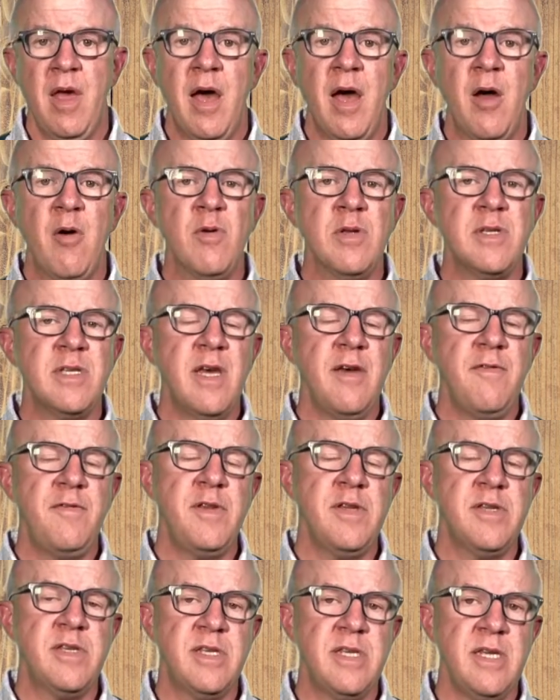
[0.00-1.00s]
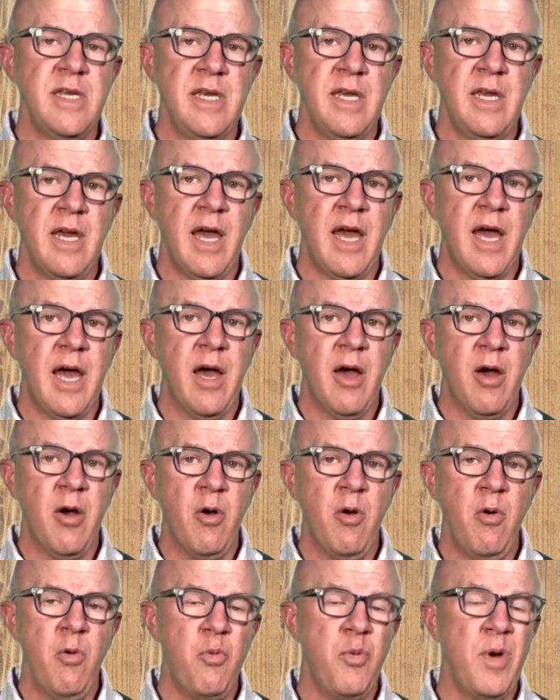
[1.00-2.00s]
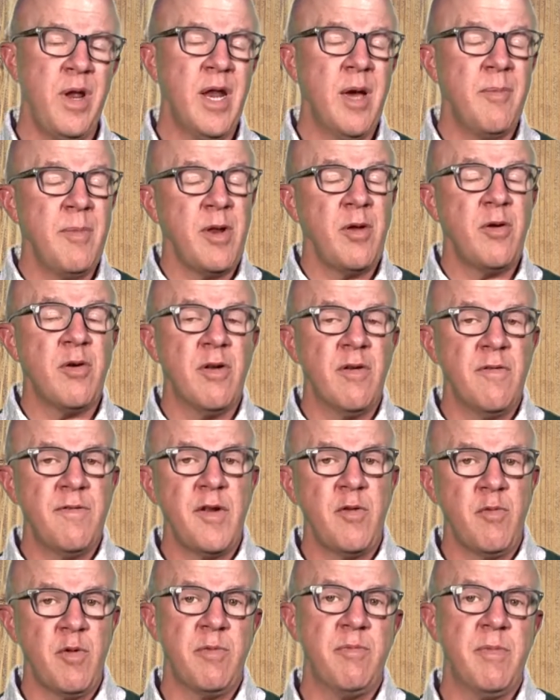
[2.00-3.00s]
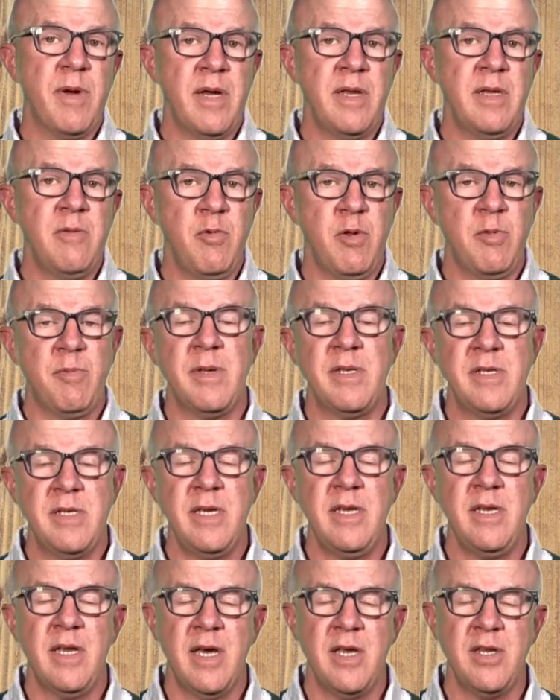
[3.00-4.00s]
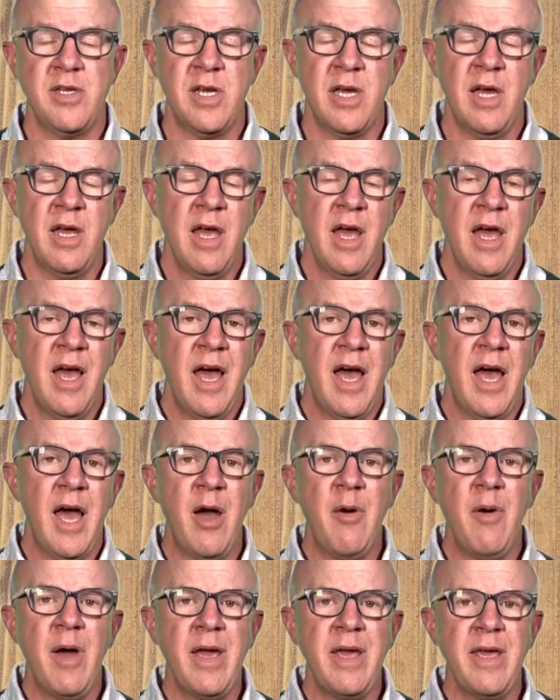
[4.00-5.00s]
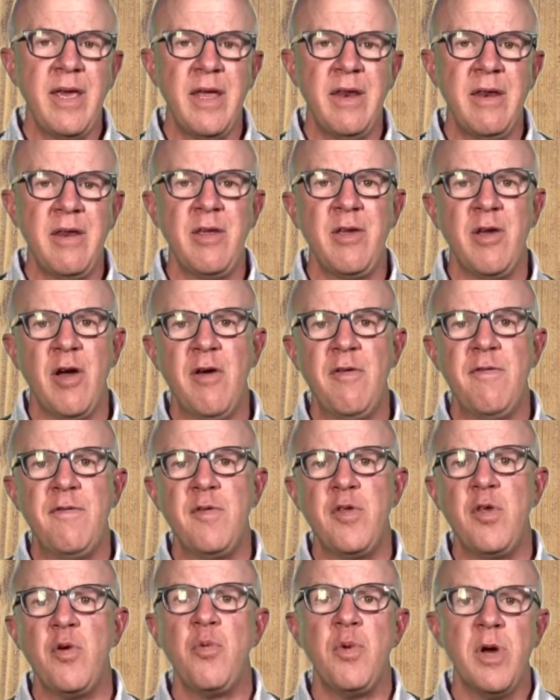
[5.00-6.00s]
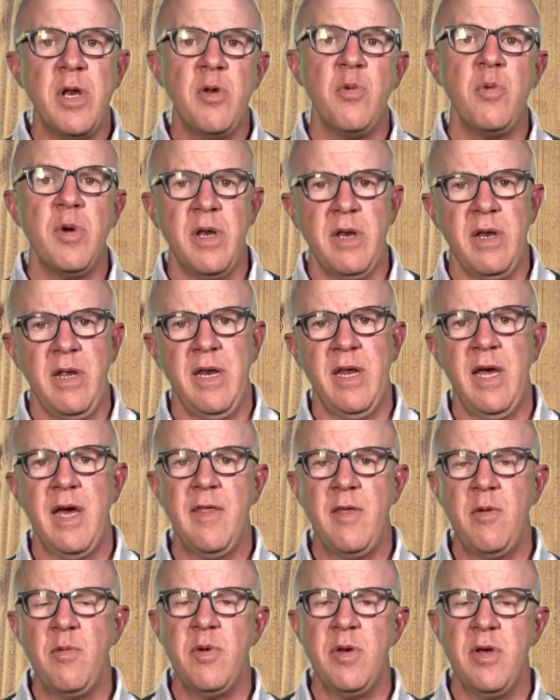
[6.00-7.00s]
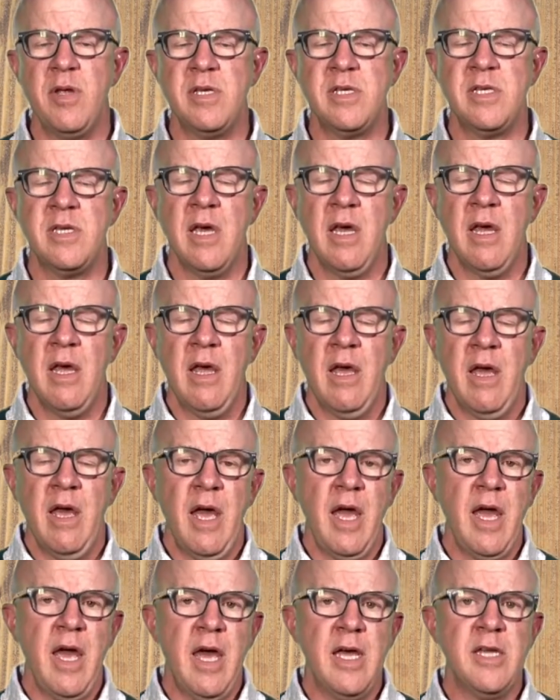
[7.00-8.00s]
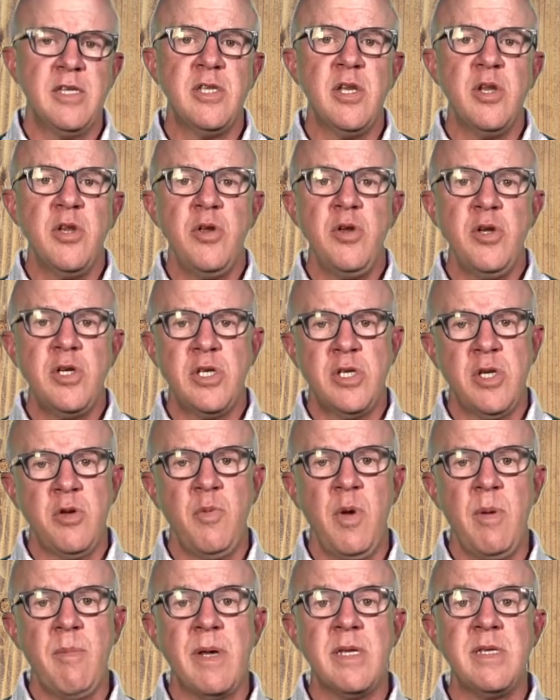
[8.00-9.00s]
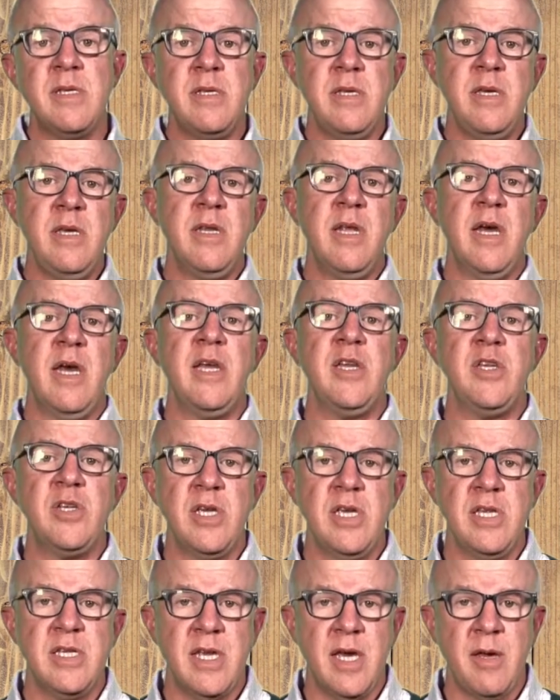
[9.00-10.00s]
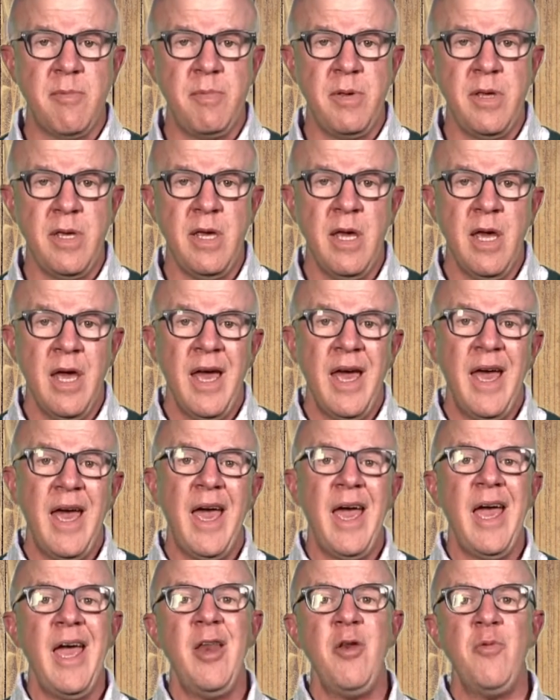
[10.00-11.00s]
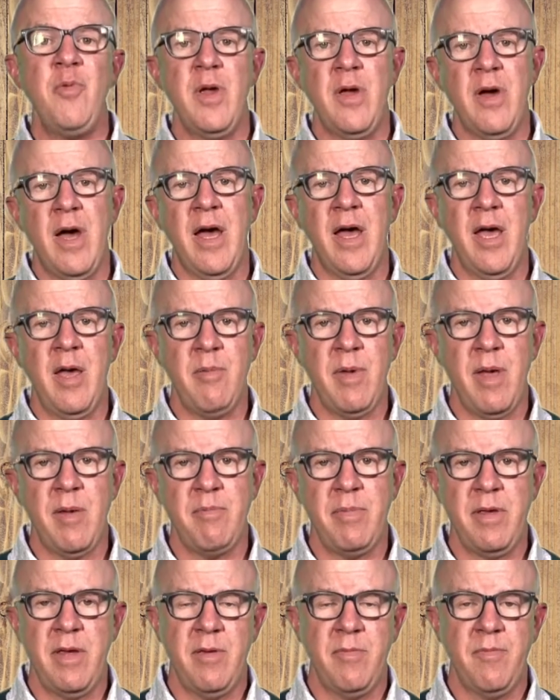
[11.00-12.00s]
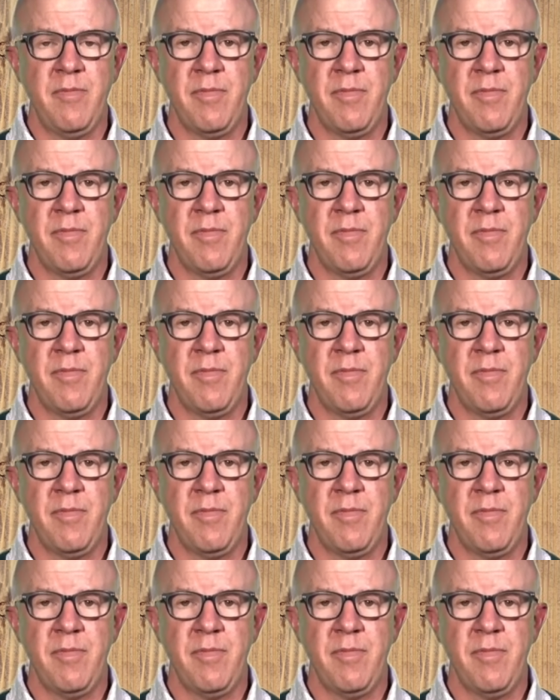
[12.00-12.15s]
I also have to see how, when I'm in conflict with my teenager, how I can go for the win-win. In other words, a solution where my teenager is happy and where I am happy.